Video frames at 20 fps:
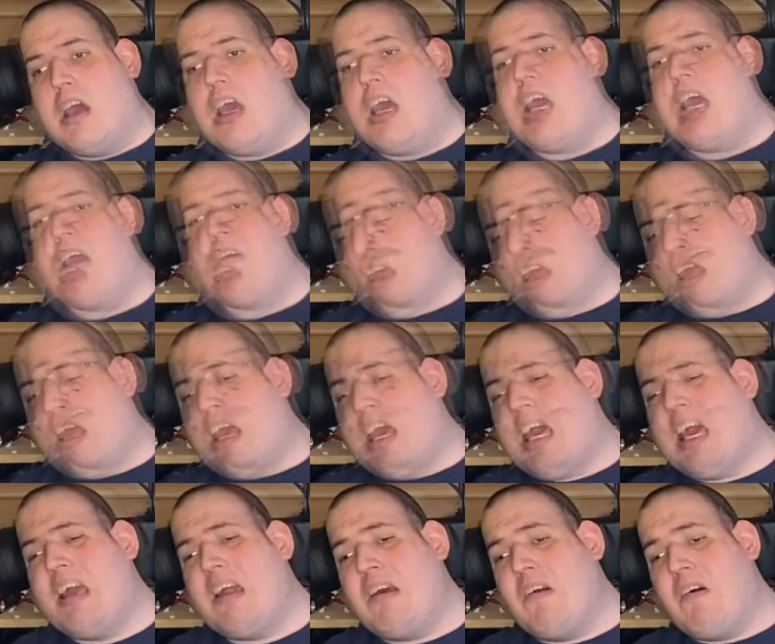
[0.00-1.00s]
And
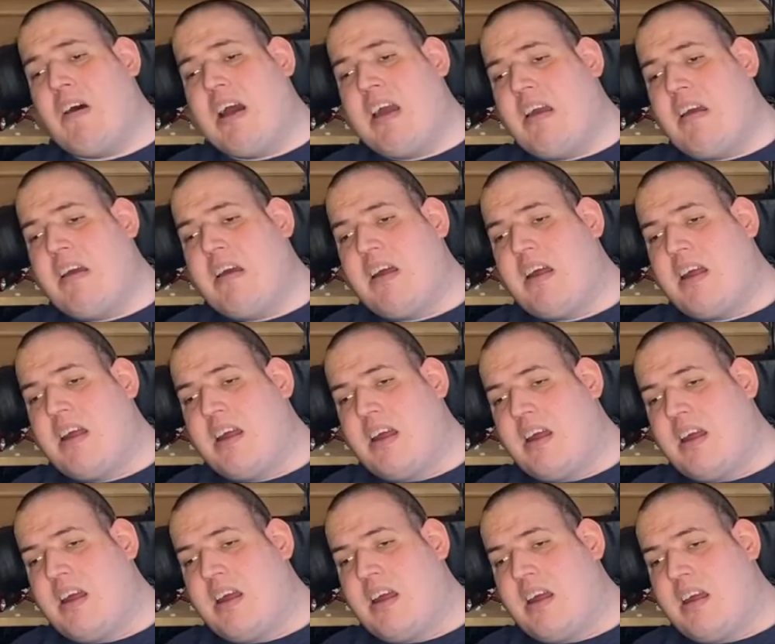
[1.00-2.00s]
anyway,
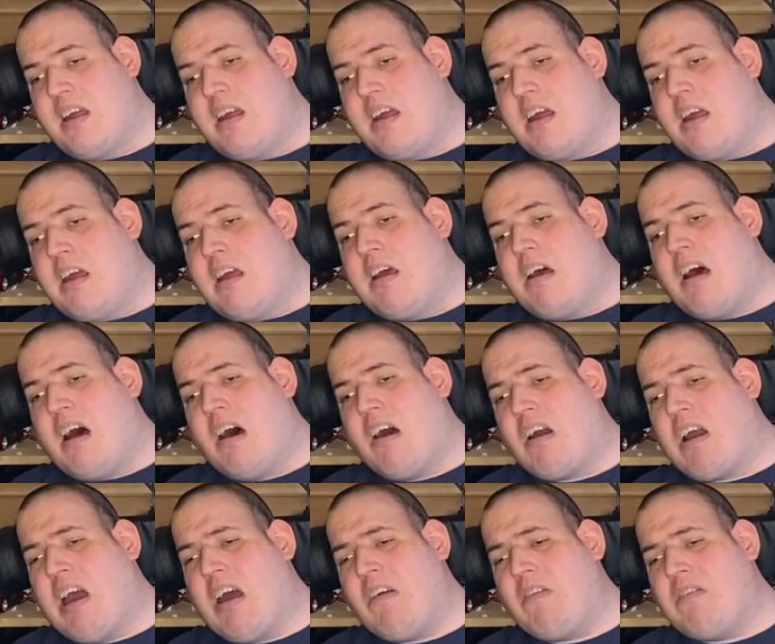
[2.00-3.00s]
I'll
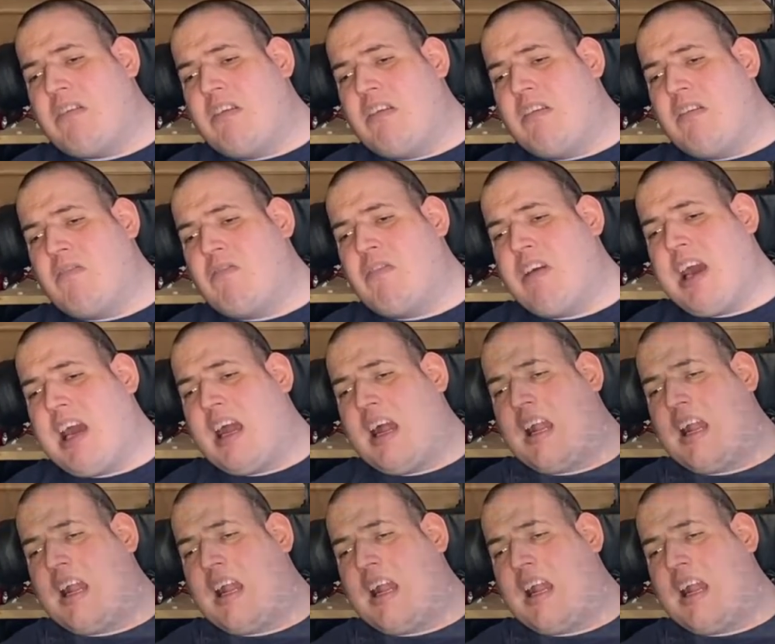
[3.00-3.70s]
get onto the figure